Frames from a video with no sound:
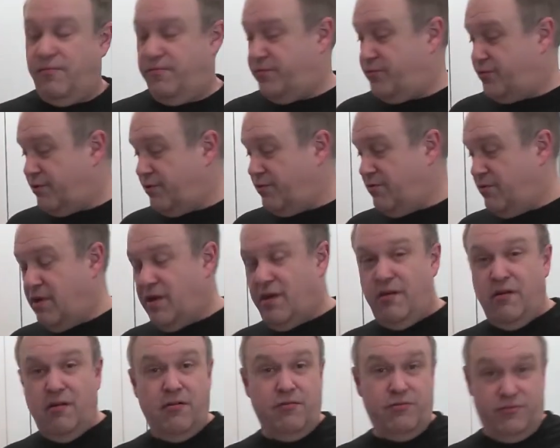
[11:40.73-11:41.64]
So
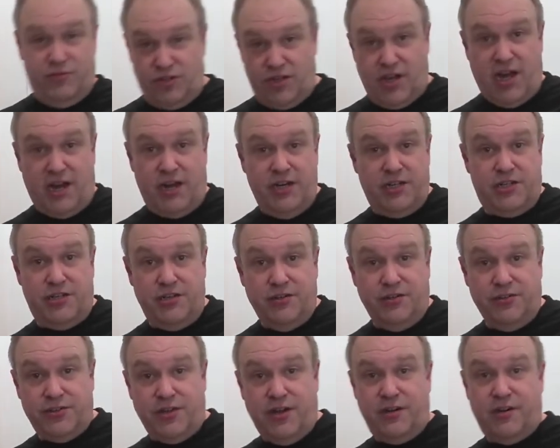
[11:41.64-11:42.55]
Scotty
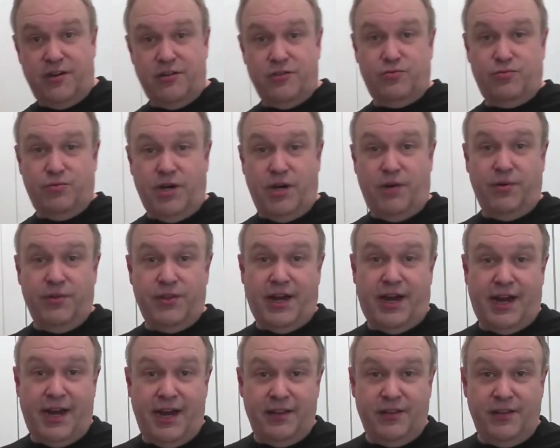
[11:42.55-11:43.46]
Chill's on there as well with
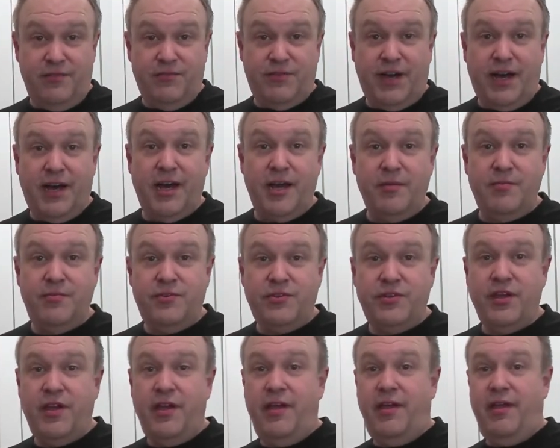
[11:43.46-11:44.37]
Island
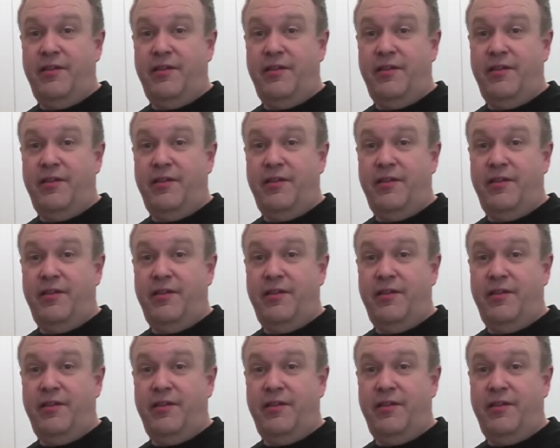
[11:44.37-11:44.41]
Vibes.